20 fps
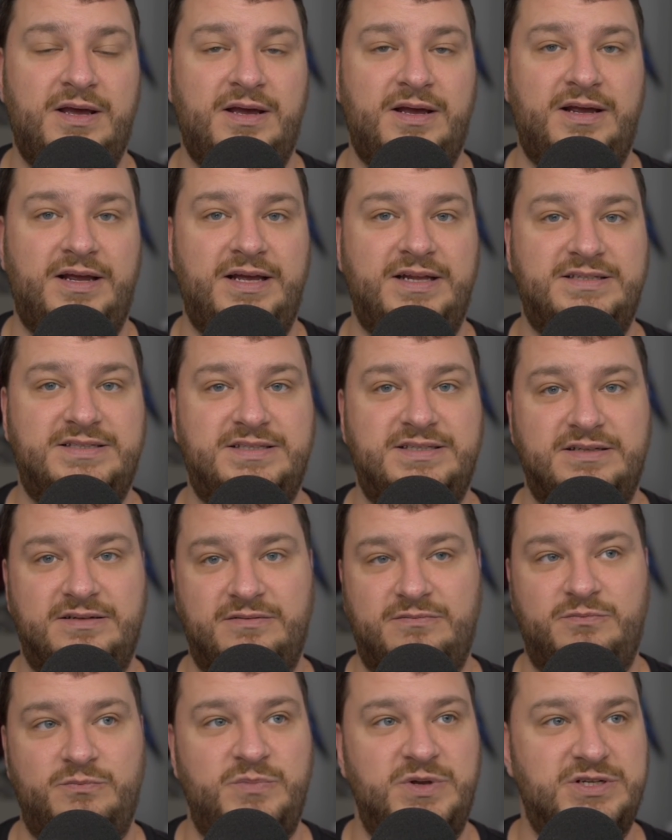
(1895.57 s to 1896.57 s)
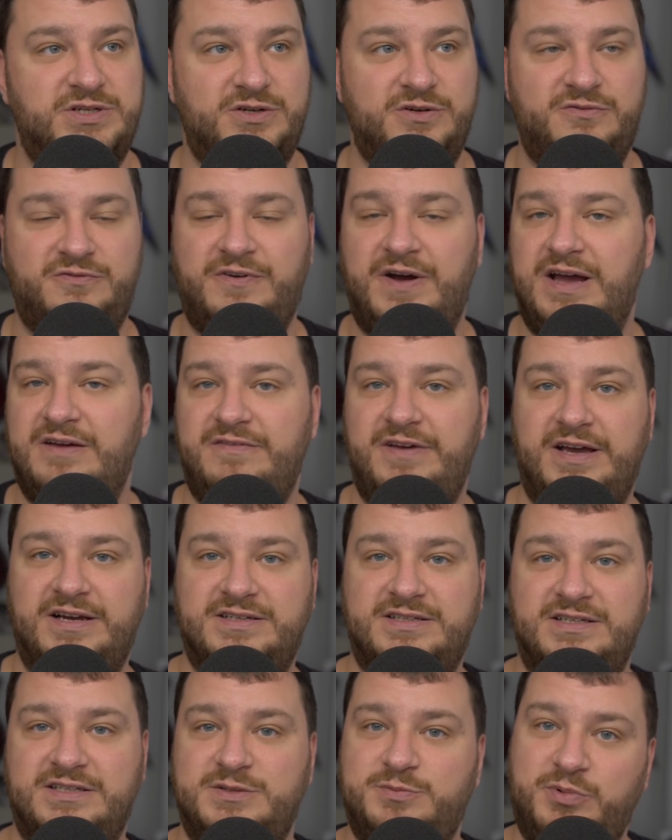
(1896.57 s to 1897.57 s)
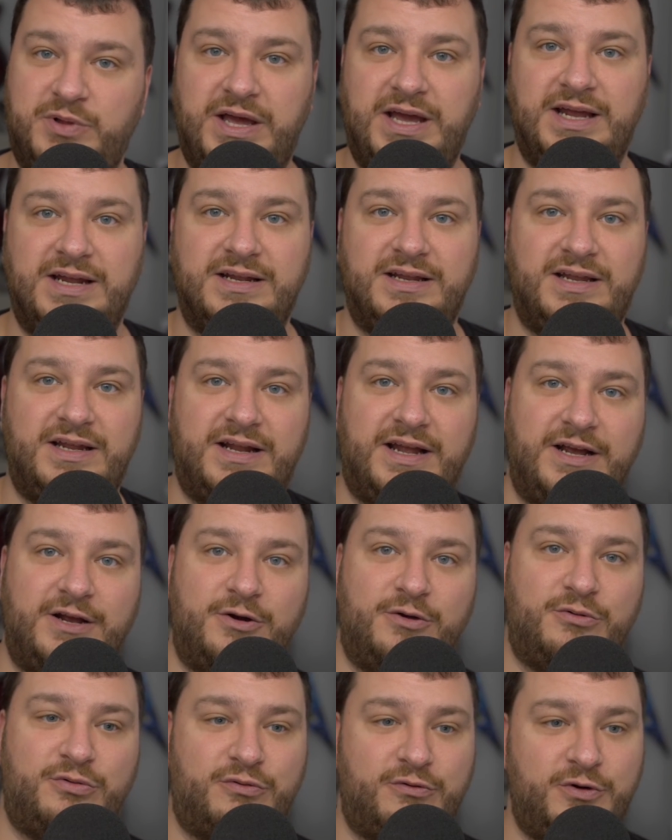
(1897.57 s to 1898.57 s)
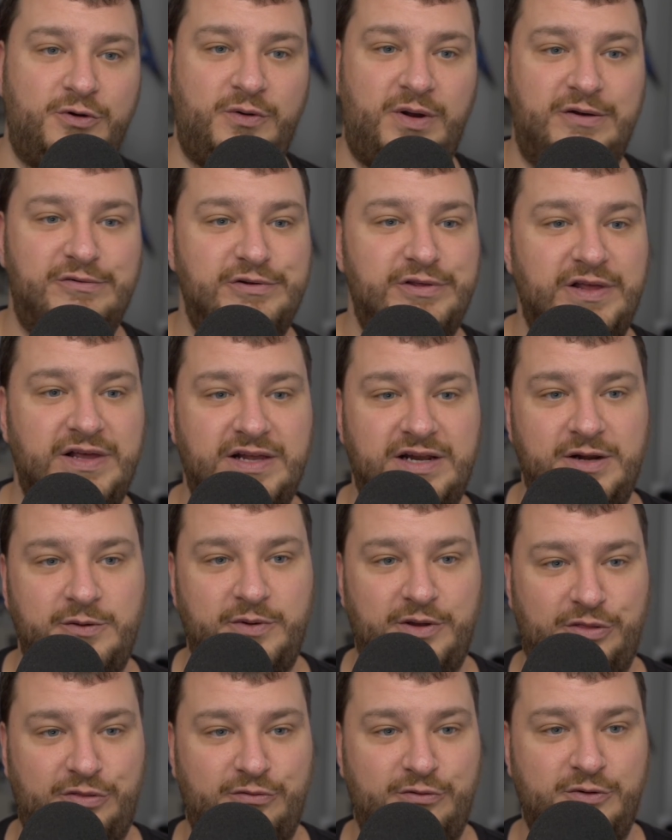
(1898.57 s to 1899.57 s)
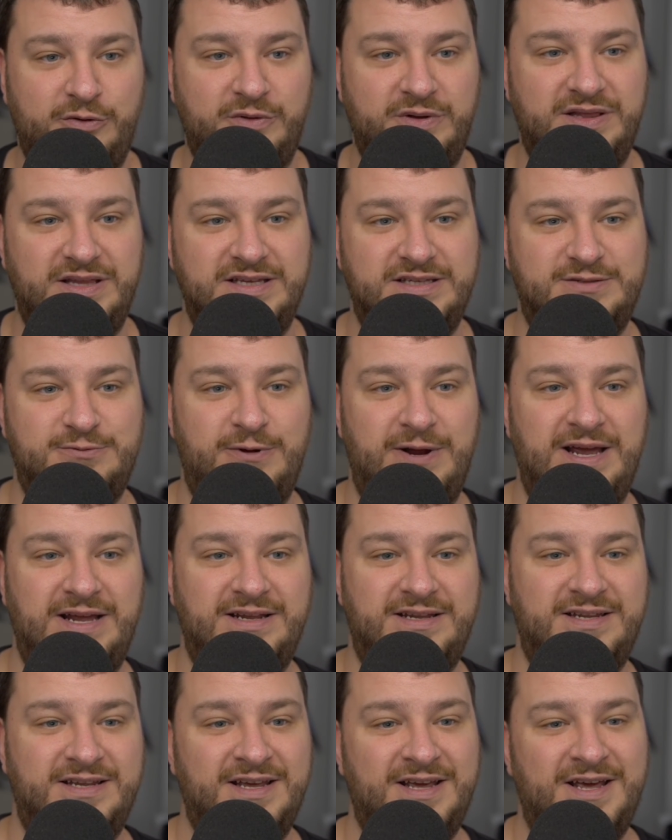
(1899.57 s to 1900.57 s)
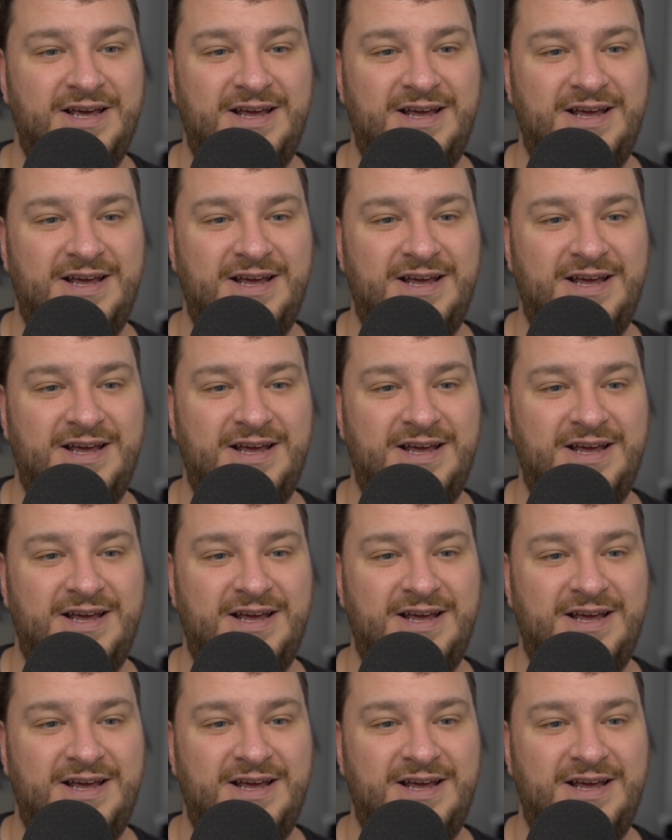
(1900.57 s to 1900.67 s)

it's MiSTer 5X explained, and I go through everything that I went through in this rant